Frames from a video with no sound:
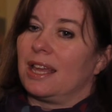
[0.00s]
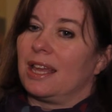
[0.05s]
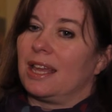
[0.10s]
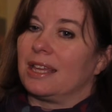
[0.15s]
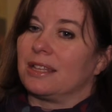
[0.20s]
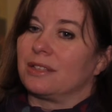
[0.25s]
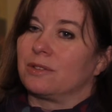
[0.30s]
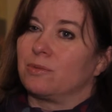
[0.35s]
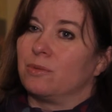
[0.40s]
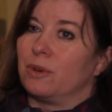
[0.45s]

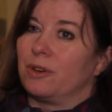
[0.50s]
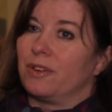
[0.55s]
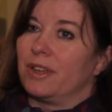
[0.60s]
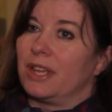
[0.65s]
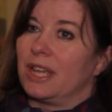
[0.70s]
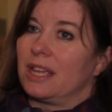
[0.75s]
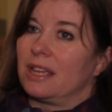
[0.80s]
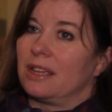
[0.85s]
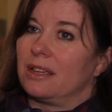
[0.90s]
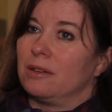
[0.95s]
it's
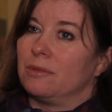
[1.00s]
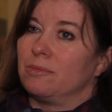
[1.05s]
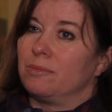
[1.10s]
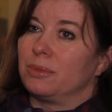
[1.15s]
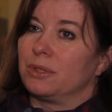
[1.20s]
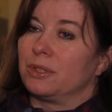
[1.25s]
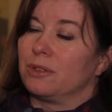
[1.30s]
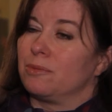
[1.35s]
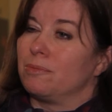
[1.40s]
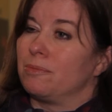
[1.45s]
worrying,
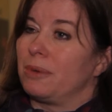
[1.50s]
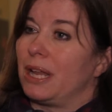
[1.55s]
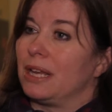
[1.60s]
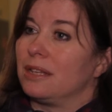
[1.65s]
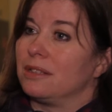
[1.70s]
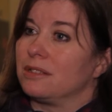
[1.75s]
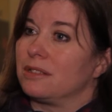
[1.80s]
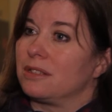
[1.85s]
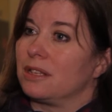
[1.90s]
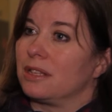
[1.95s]
but on
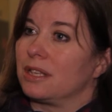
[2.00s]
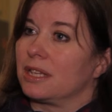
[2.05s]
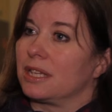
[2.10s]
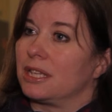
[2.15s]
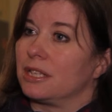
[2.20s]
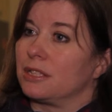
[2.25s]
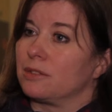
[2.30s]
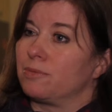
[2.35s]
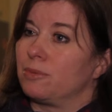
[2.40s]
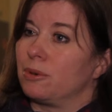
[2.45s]
balance I
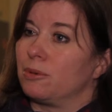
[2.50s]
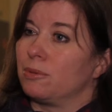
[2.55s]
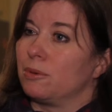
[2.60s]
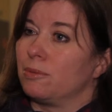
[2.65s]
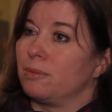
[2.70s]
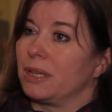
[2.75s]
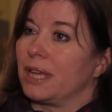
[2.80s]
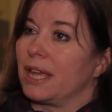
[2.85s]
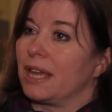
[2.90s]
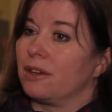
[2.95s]
think it's
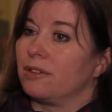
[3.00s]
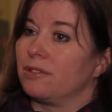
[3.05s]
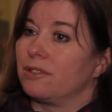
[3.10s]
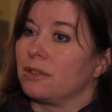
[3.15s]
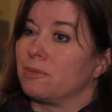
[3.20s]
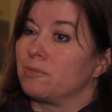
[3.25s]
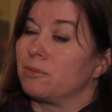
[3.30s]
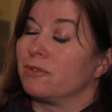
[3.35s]
probably healthy,